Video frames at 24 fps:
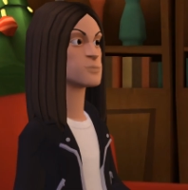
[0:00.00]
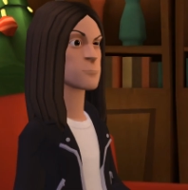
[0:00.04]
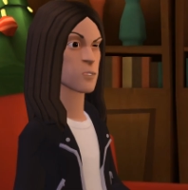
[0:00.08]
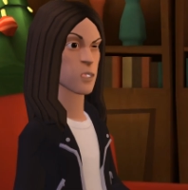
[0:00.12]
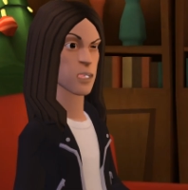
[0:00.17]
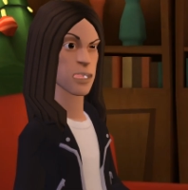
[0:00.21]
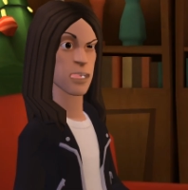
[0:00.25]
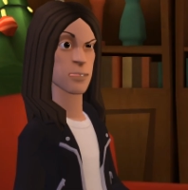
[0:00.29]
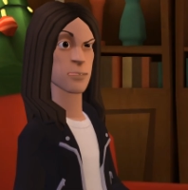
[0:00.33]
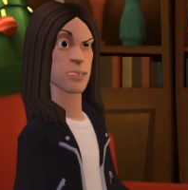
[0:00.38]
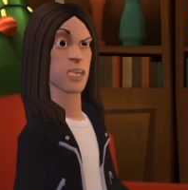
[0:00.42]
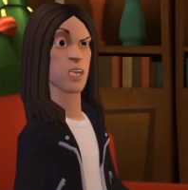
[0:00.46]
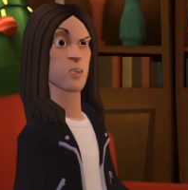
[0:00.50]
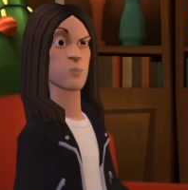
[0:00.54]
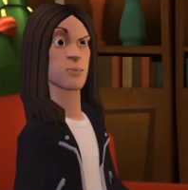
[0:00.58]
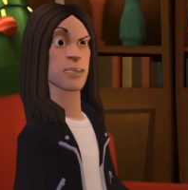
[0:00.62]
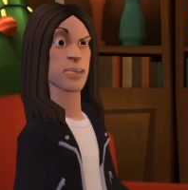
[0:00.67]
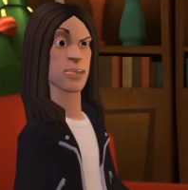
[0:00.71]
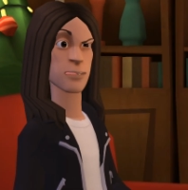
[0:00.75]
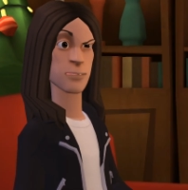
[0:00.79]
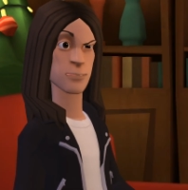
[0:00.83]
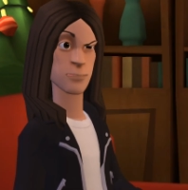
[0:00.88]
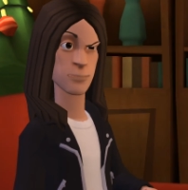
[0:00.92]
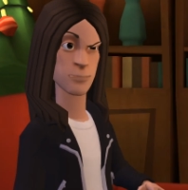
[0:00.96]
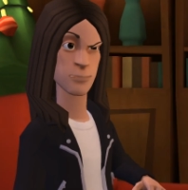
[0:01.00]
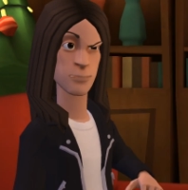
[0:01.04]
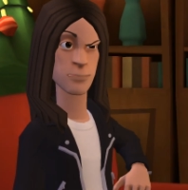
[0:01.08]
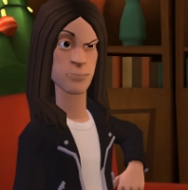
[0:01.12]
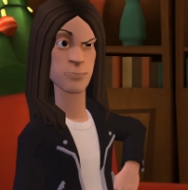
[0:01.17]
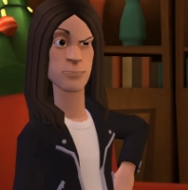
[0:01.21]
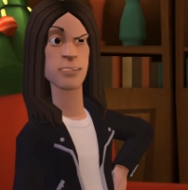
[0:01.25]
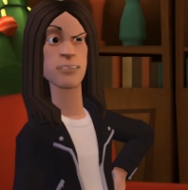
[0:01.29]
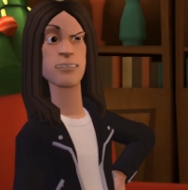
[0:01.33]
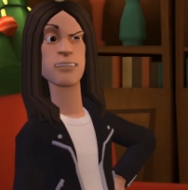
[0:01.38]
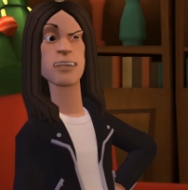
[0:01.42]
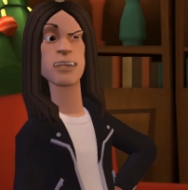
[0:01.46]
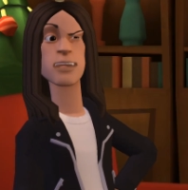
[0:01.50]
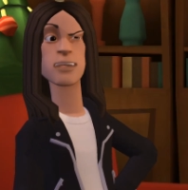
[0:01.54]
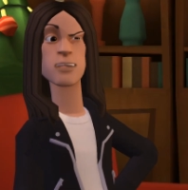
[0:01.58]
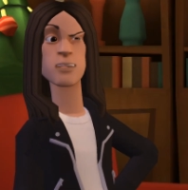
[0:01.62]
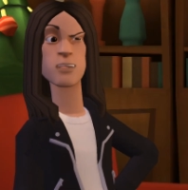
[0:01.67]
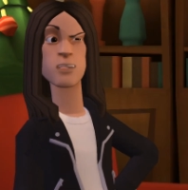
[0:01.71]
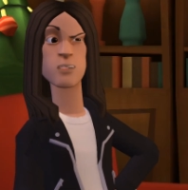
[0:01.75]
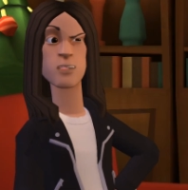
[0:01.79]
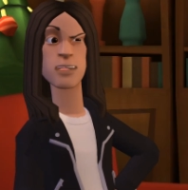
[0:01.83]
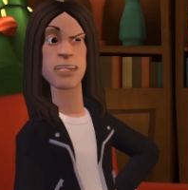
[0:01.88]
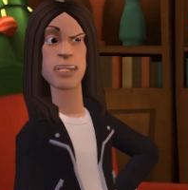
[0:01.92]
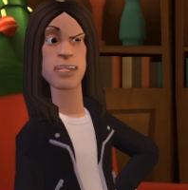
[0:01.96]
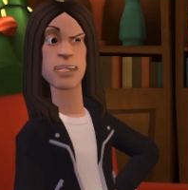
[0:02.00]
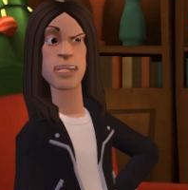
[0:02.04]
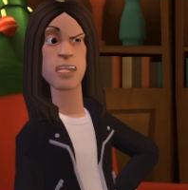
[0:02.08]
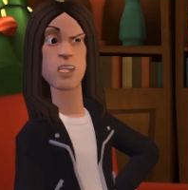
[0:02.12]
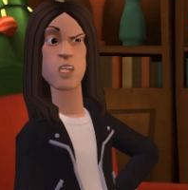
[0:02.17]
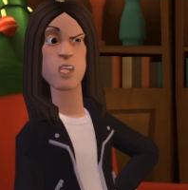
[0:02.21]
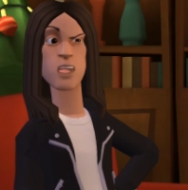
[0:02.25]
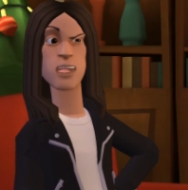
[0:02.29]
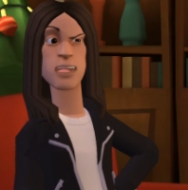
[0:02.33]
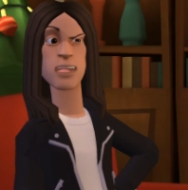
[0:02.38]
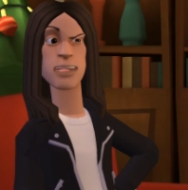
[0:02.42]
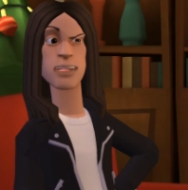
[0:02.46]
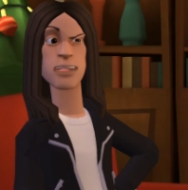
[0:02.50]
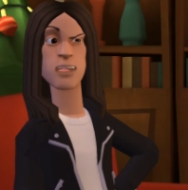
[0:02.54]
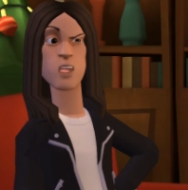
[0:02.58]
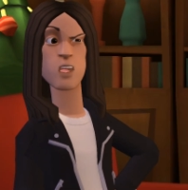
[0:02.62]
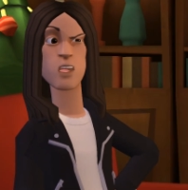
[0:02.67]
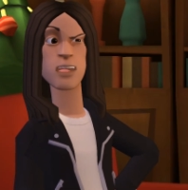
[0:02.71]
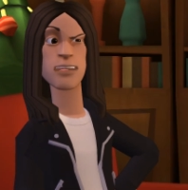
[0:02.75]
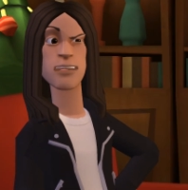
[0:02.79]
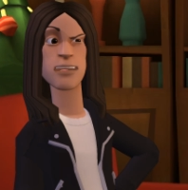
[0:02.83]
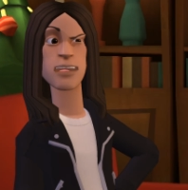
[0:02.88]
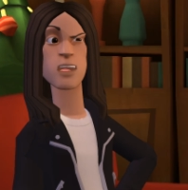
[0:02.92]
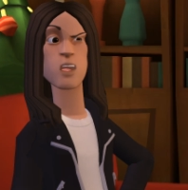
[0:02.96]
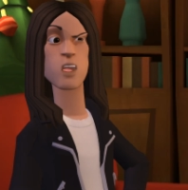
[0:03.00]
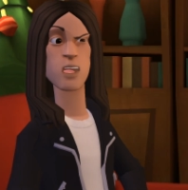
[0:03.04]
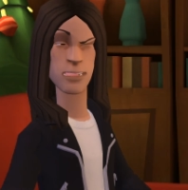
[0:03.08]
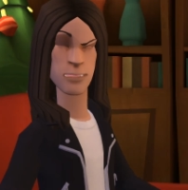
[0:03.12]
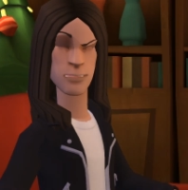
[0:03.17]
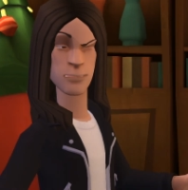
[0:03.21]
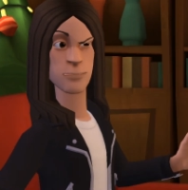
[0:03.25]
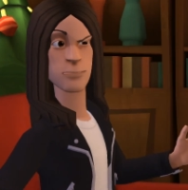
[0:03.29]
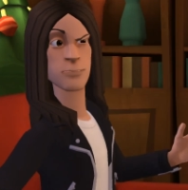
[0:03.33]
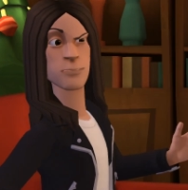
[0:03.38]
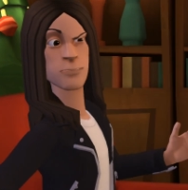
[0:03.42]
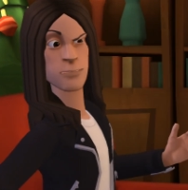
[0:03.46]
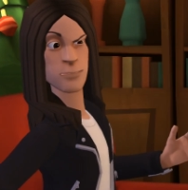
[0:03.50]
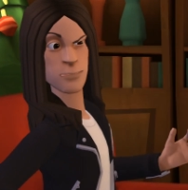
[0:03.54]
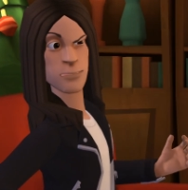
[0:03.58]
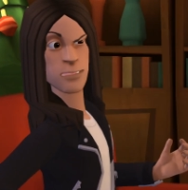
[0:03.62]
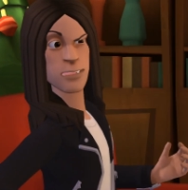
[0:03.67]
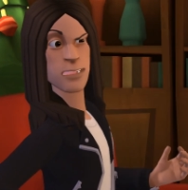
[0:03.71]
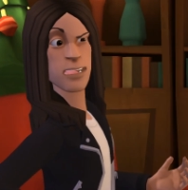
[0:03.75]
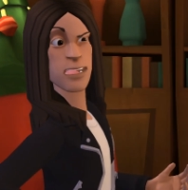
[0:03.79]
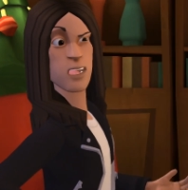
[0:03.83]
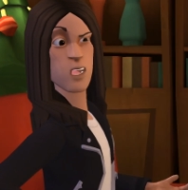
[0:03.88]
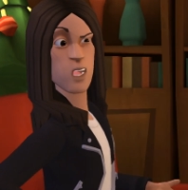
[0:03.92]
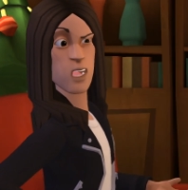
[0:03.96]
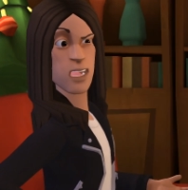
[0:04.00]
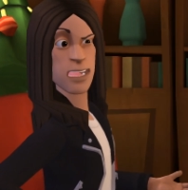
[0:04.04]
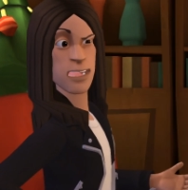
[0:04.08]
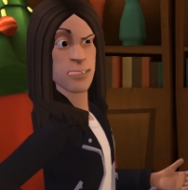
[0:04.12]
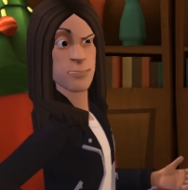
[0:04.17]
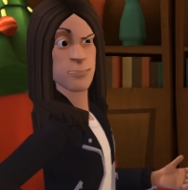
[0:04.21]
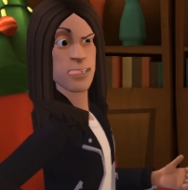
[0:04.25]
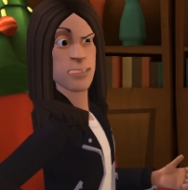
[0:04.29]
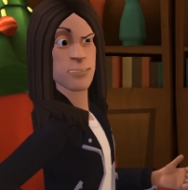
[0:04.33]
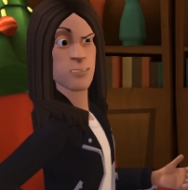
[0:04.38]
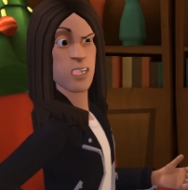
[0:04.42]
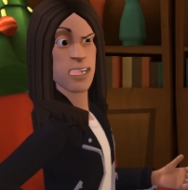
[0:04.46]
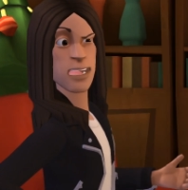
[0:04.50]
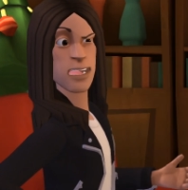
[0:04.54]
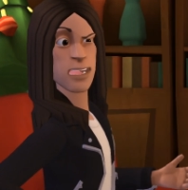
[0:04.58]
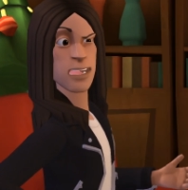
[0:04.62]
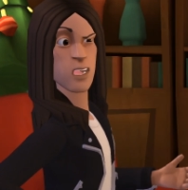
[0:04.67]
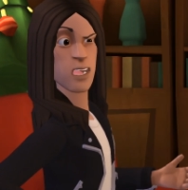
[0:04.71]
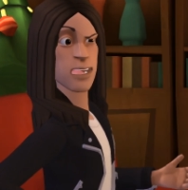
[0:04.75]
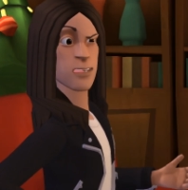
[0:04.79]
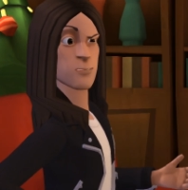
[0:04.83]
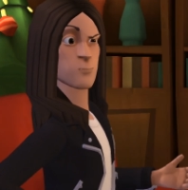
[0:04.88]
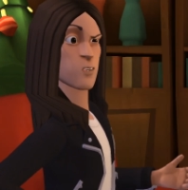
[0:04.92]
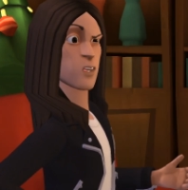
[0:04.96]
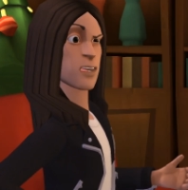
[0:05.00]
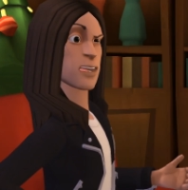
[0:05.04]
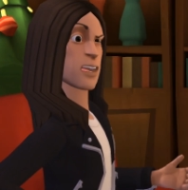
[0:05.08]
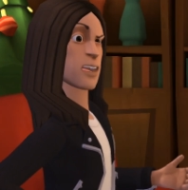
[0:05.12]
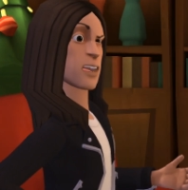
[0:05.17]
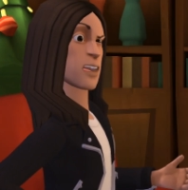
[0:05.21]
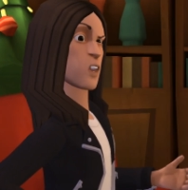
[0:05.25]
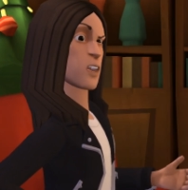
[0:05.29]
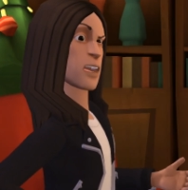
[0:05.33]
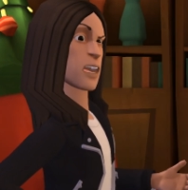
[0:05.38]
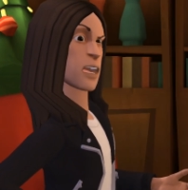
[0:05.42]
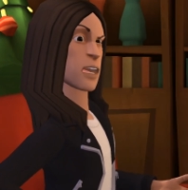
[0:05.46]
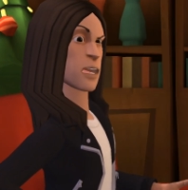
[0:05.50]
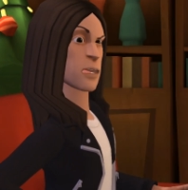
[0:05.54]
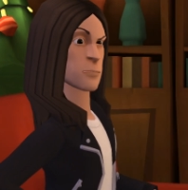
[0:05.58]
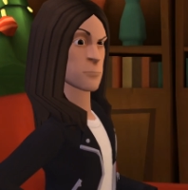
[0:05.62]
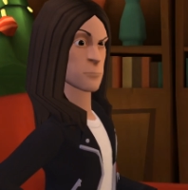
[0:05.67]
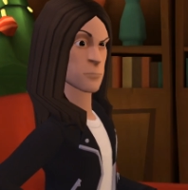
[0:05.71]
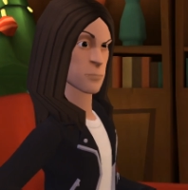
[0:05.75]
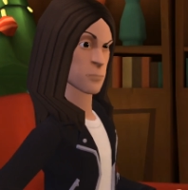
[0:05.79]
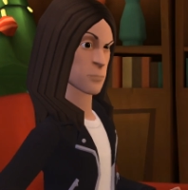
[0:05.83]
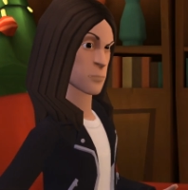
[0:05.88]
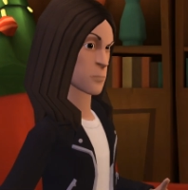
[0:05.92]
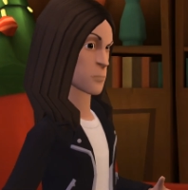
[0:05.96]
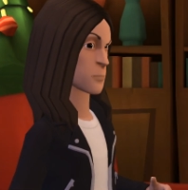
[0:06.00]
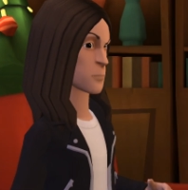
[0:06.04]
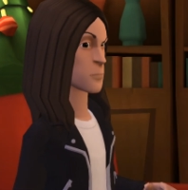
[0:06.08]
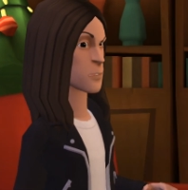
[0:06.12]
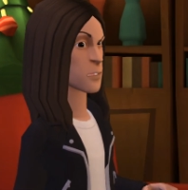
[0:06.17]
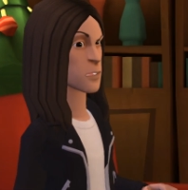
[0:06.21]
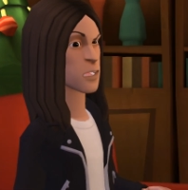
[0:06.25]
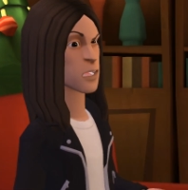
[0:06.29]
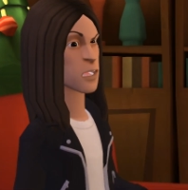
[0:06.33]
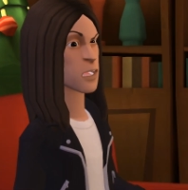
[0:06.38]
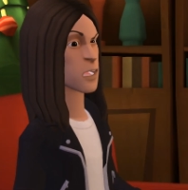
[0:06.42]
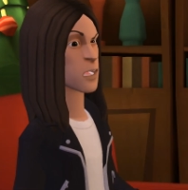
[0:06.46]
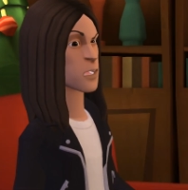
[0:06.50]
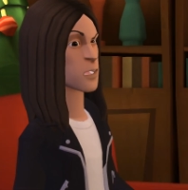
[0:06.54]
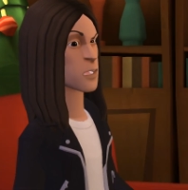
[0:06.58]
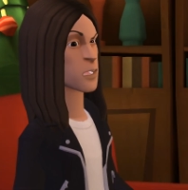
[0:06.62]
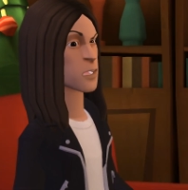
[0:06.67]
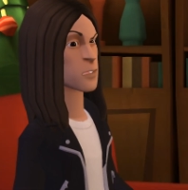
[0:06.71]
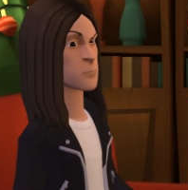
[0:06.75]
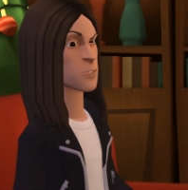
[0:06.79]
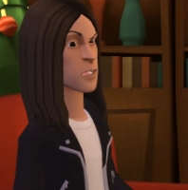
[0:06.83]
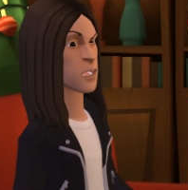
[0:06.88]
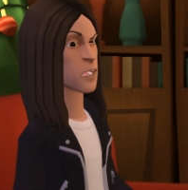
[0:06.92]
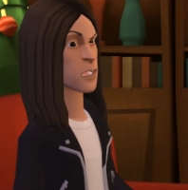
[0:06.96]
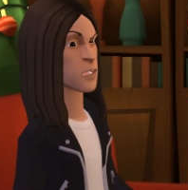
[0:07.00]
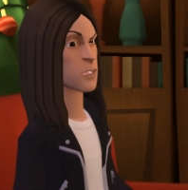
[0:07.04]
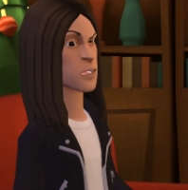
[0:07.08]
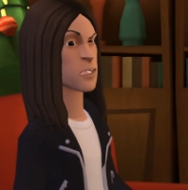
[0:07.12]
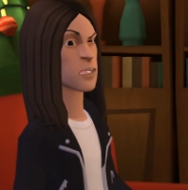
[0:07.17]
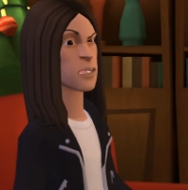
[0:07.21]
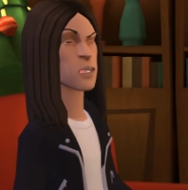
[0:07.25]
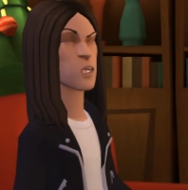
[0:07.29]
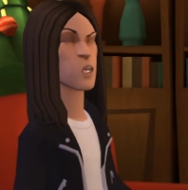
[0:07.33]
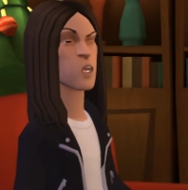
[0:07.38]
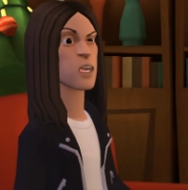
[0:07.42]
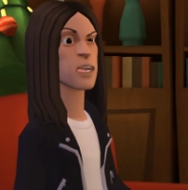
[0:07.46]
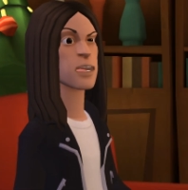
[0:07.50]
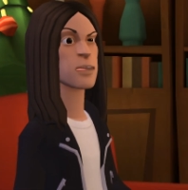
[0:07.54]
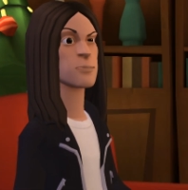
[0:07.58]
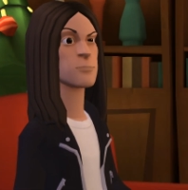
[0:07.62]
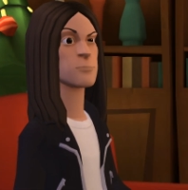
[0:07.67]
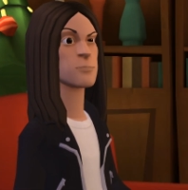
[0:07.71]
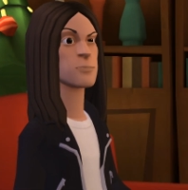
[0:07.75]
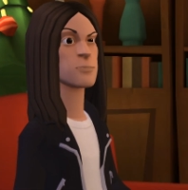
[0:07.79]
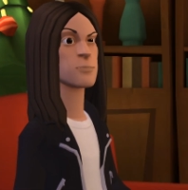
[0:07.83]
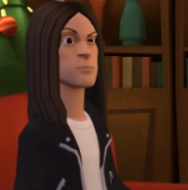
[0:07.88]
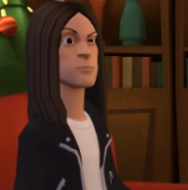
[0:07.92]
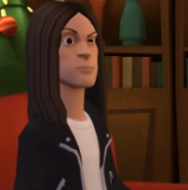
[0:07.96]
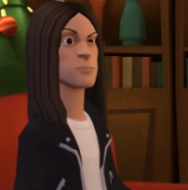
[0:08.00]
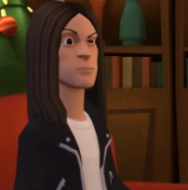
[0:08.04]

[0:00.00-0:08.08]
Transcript: What about me? I've known Henry longer than all of you. I knew his mom when she was pregnant with him. I think I am entitled to come.